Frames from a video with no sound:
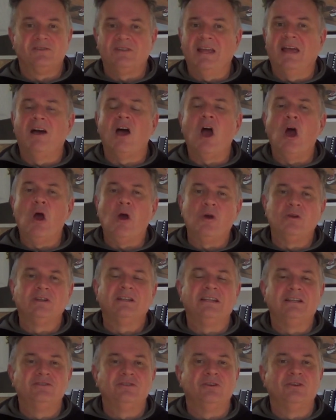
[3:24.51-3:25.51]
Now,
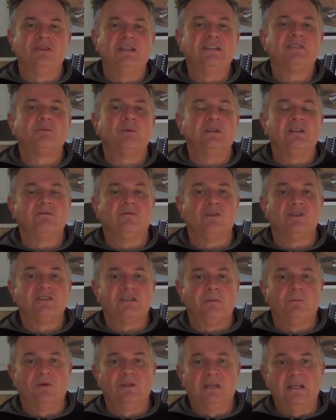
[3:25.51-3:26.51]
only do this when you've got
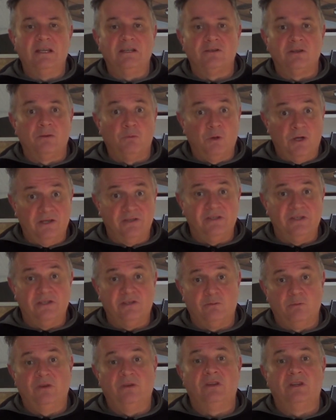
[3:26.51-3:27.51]
someone there to
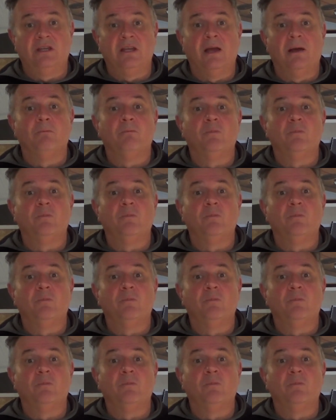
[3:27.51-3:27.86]
assist with the